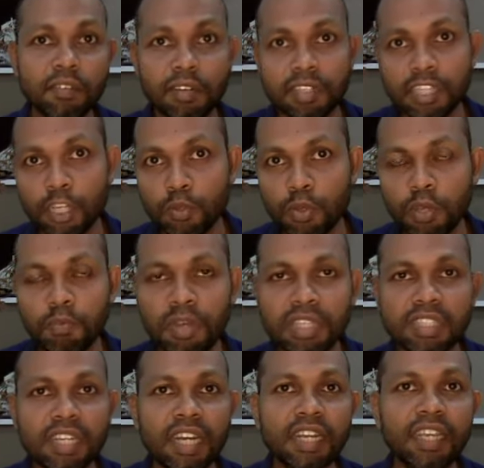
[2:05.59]
research paper
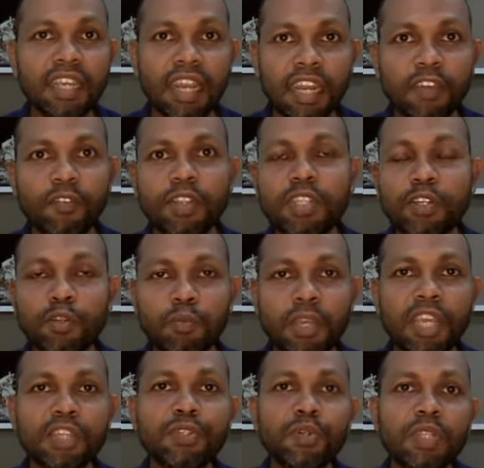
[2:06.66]
studying and everything to
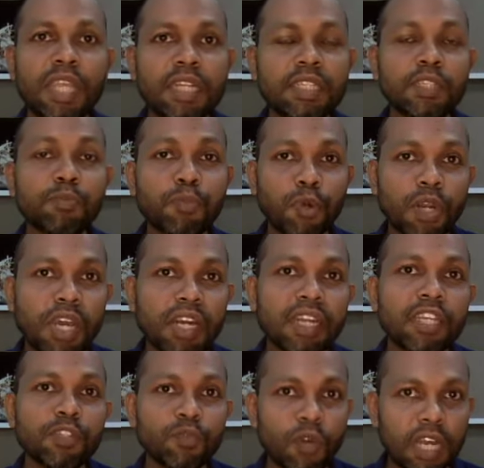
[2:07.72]
make sure that this product
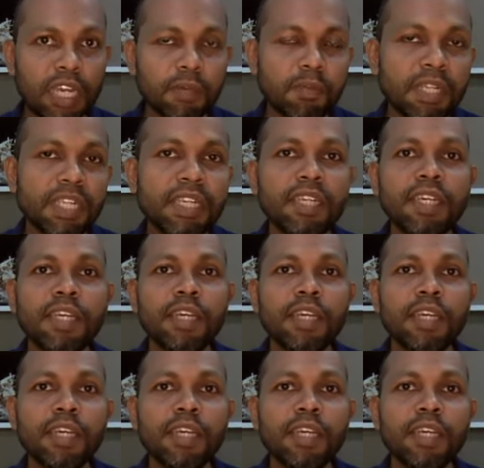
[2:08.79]
is viable.